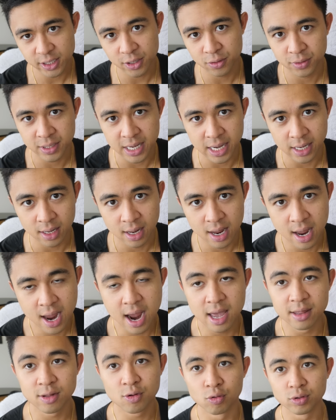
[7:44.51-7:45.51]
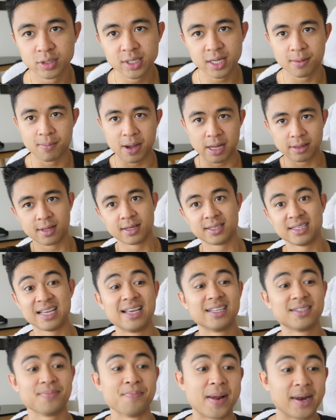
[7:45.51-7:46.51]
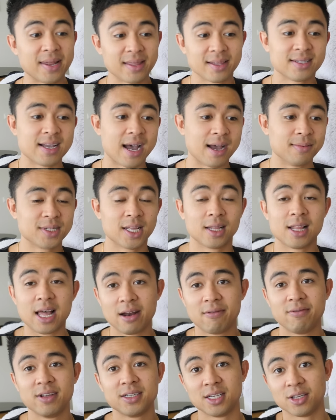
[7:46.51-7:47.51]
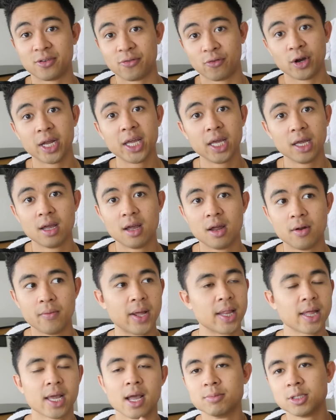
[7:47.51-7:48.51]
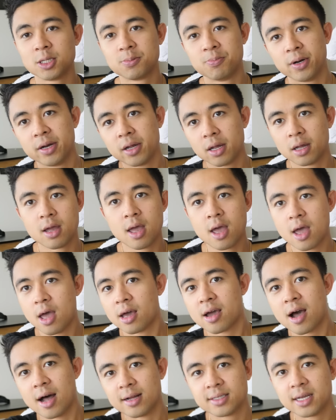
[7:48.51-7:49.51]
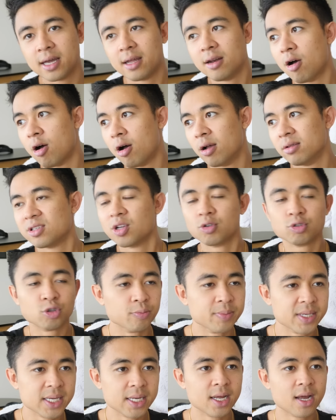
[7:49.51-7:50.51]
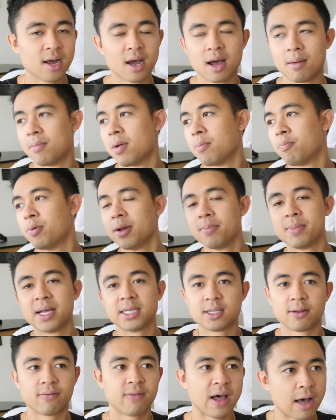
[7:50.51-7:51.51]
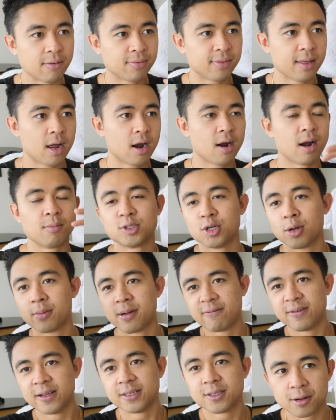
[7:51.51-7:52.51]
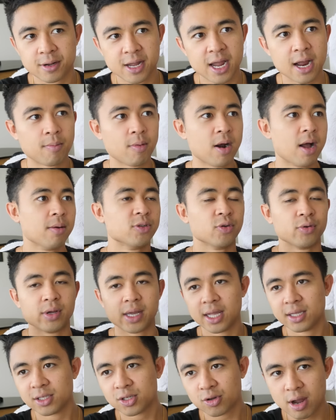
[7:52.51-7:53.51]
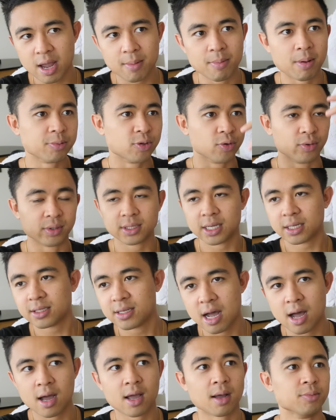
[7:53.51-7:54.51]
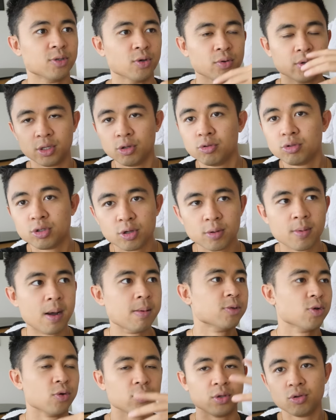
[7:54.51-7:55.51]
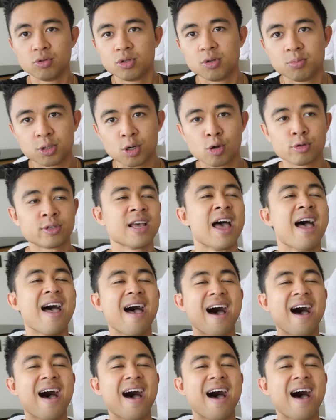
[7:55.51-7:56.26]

single day. And the coolest thing about this is many of the times, a lot of this is free, right? Like I'm just putting content on social media. I'm putting myself out there. I'm showing my face on camera. I'm doing Instagram. I'm doing TikTok. I'm doing YouTube. I'm doing YouTube shorts.